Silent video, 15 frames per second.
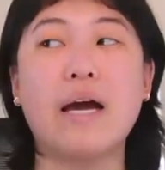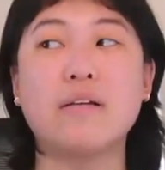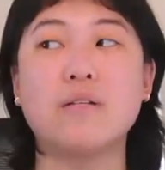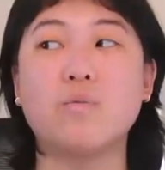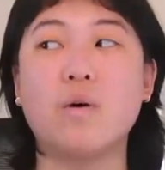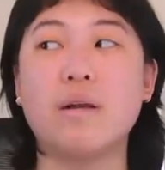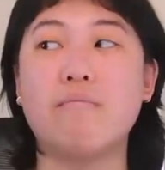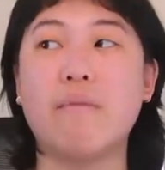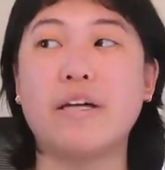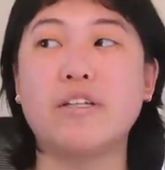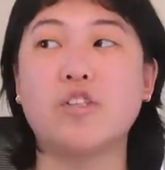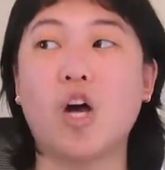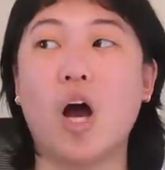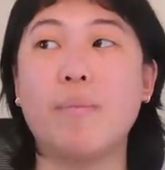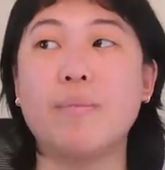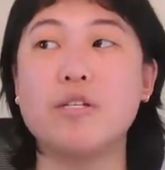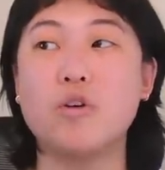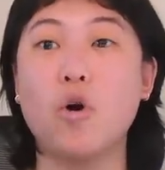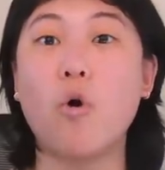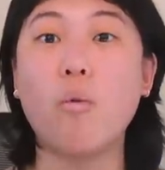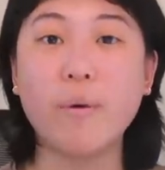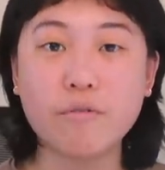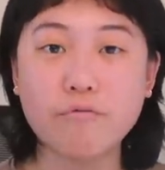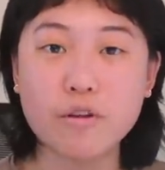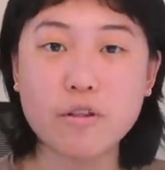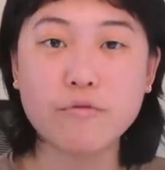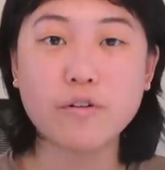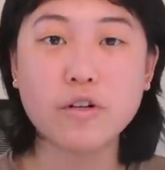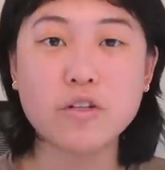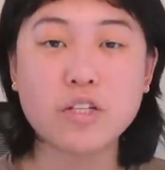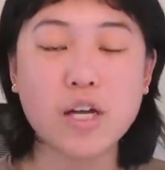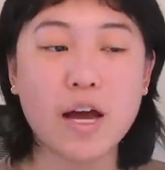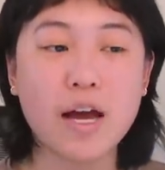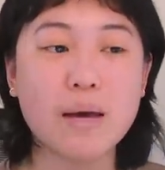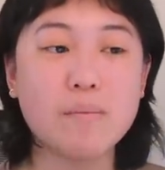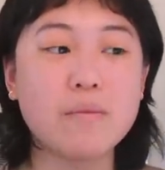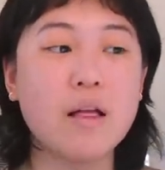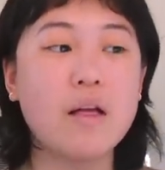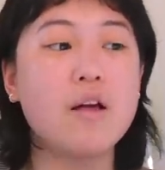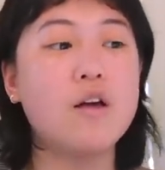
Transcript: as when my shop is open for the first time.